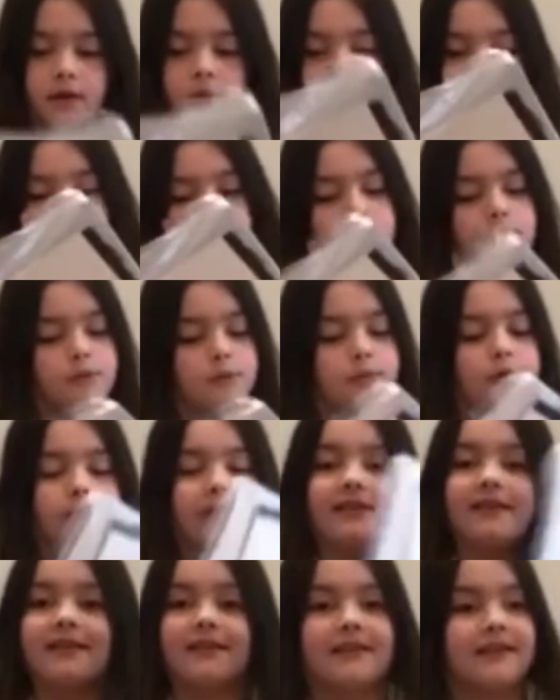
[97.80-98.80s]
Ooh,
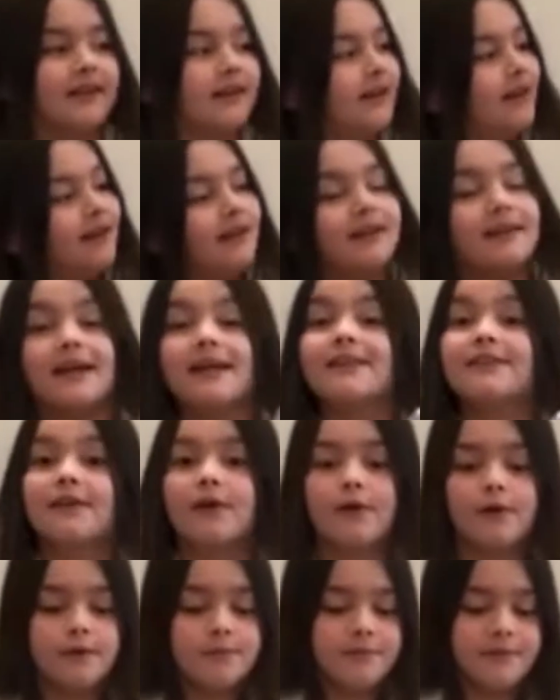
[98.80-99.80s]
what's in here? Let's
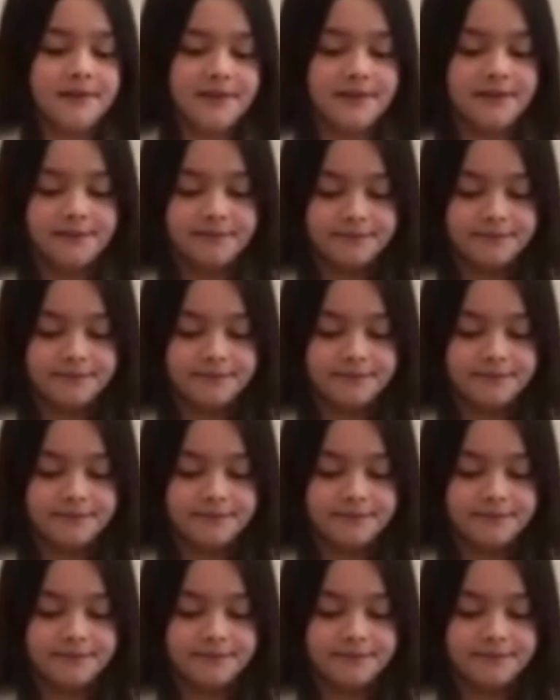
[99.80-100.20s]
open.